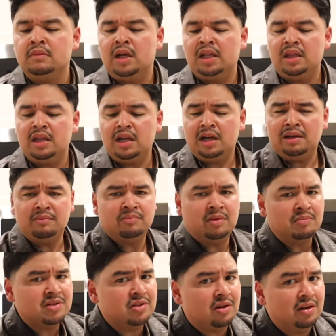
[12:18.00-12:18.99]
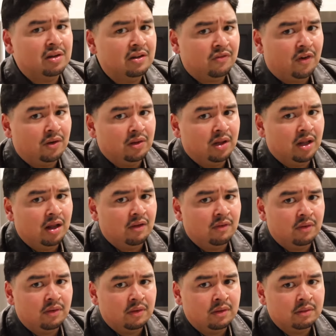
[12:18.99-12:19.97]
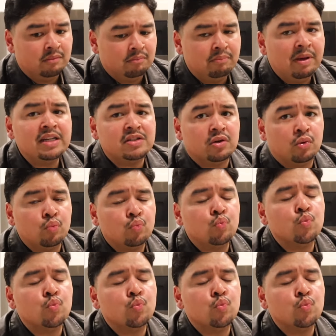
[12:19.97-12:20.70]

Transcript: I think I, I'm starting to fall in love. Beso.